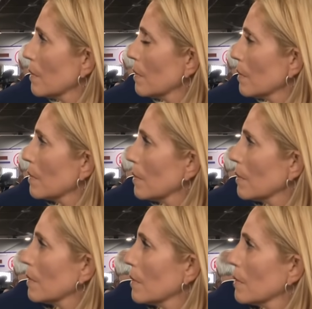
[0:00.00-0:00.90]

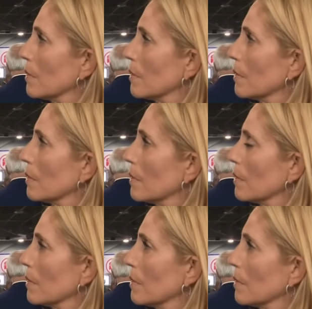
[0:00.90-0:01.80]

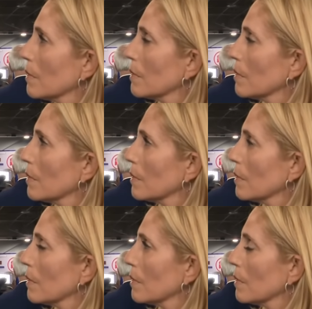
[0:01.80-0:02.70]

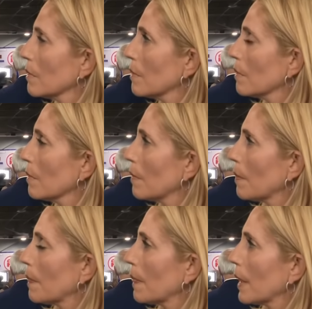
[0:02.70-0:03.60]

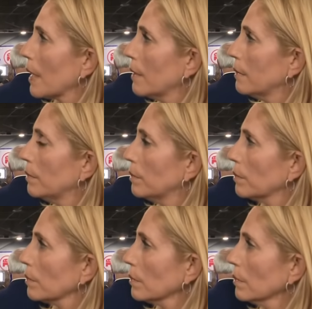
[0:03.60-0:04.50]

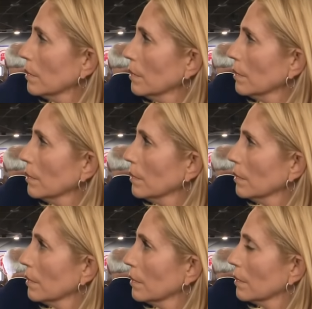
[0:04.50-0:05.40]

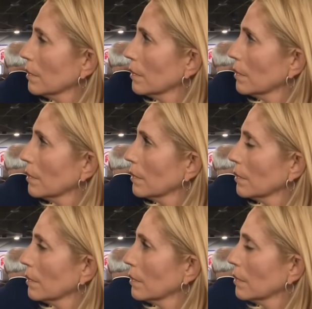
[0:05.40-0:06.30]

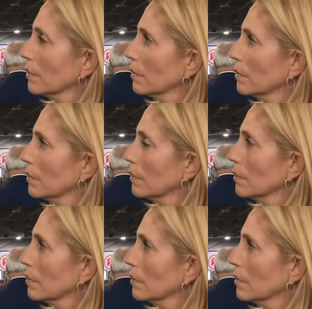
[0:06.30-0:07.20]

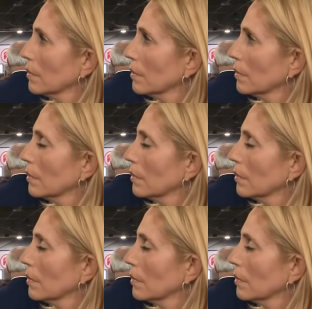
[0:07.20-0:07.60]
This person isn't speaking.